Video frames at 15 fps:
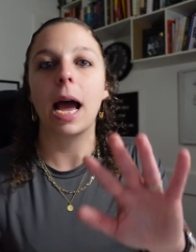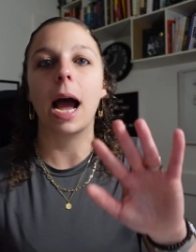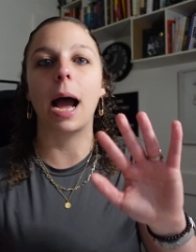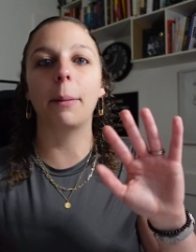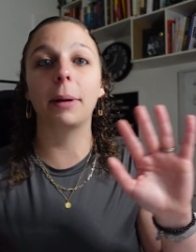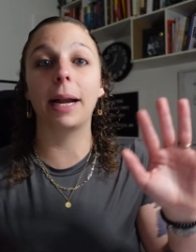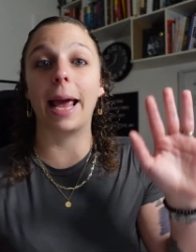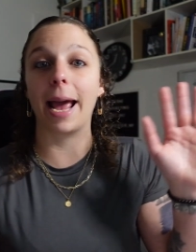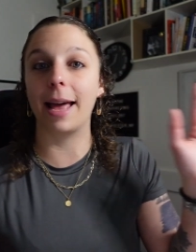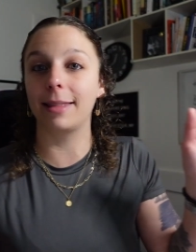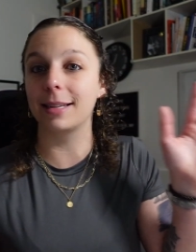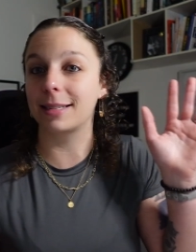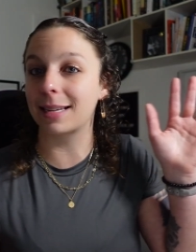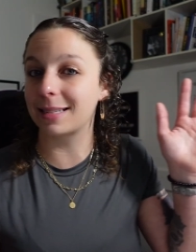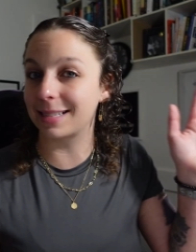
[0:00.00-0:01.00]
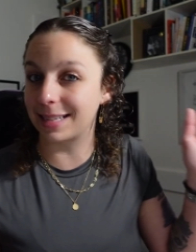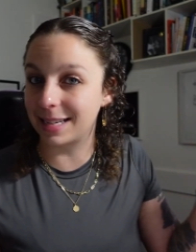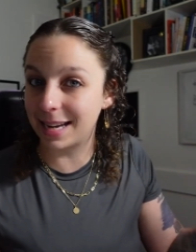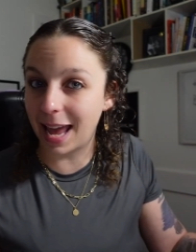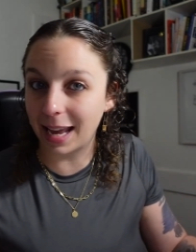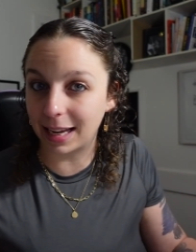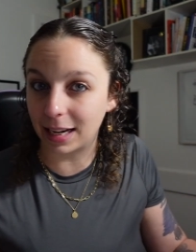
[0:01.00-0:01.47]
I'm going to add this as a
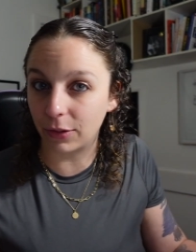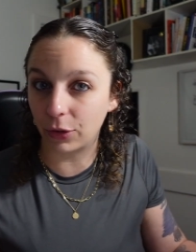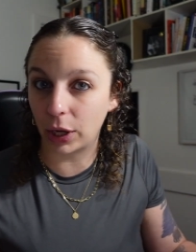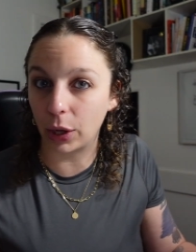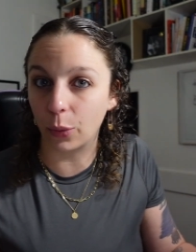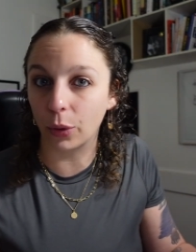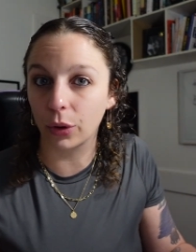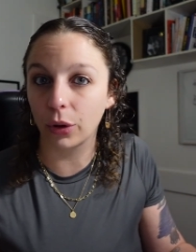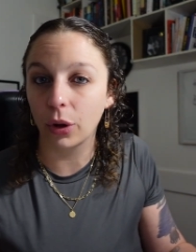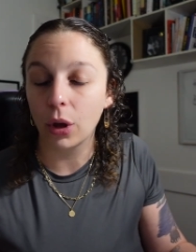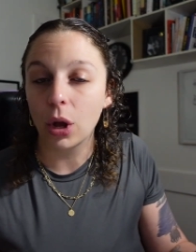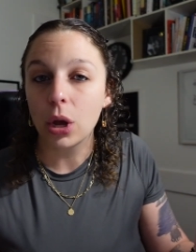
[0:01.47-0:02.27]
negative keyword.